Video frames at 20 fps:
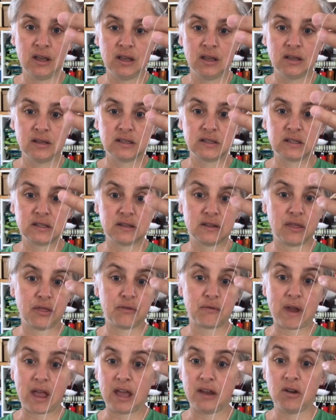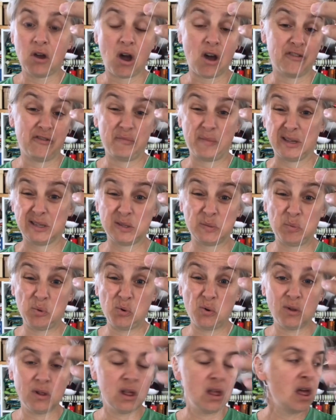thread off my
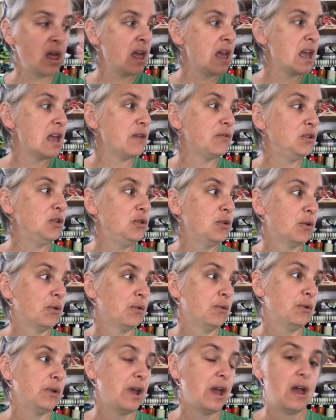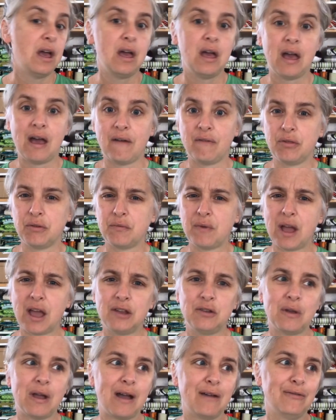spool. If you don't have thread,
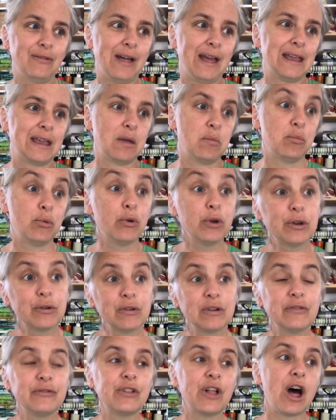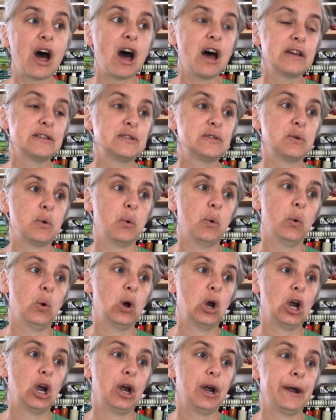you have like embroidery floss
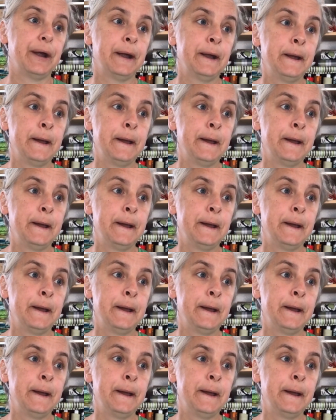or